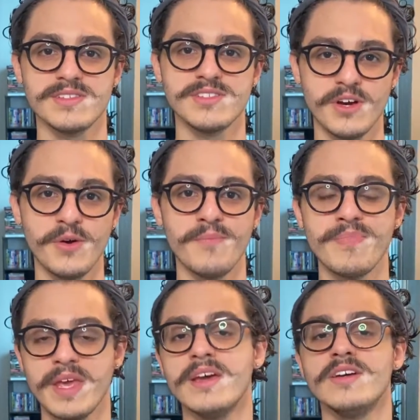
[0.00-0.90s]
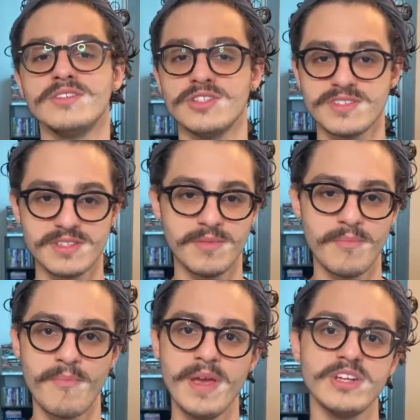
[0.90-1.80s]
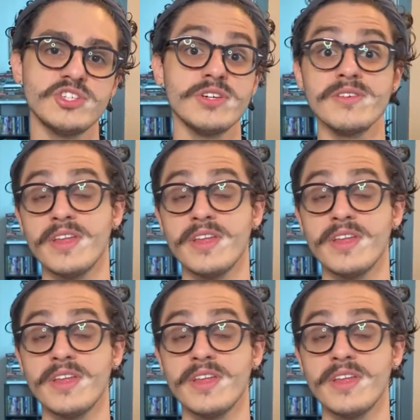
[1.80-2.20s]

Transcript: So just make sure